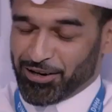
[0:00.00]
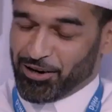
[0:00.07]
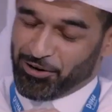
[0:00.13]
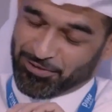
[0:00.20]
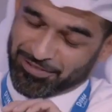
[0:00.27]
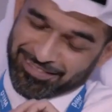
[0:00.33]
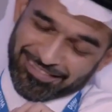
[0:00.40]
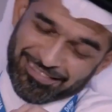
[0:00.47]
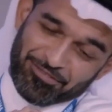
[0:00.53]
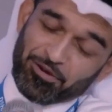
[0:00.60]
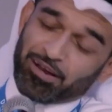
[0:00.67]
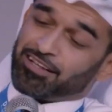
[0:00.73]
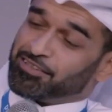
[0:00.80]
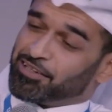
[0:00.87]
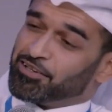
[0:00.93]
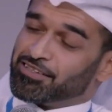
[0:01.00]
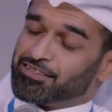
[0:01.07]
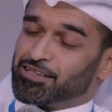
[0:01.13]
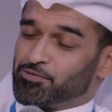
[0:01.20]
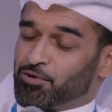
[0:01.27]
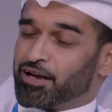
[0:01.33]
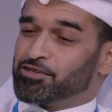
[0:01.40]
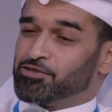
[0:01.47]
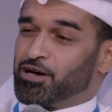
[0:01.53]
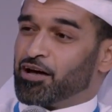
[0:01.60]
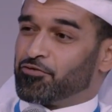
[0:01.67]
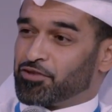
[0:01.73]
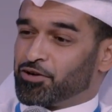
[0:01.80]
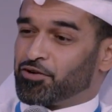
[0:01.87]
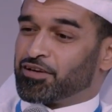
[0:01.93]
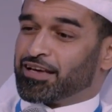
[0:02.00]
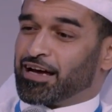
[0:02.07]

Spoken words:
don't. What I'll tell you is this, what I do have, the